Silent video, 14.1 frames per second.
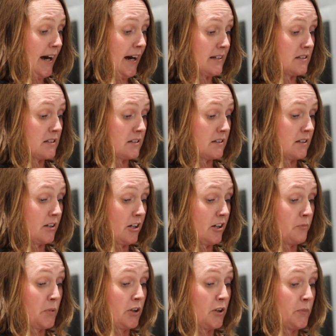and
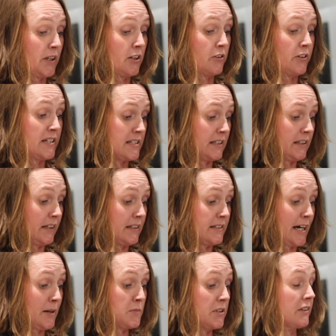have become increasingly
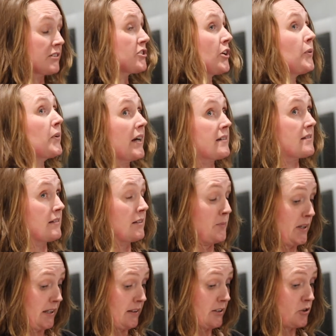adept at showcasing
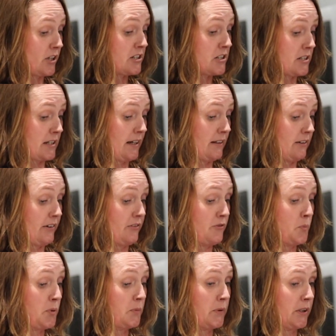them in the Treasures Gallery
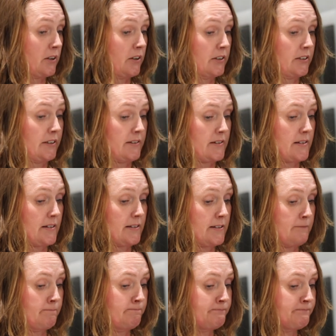for public audiences.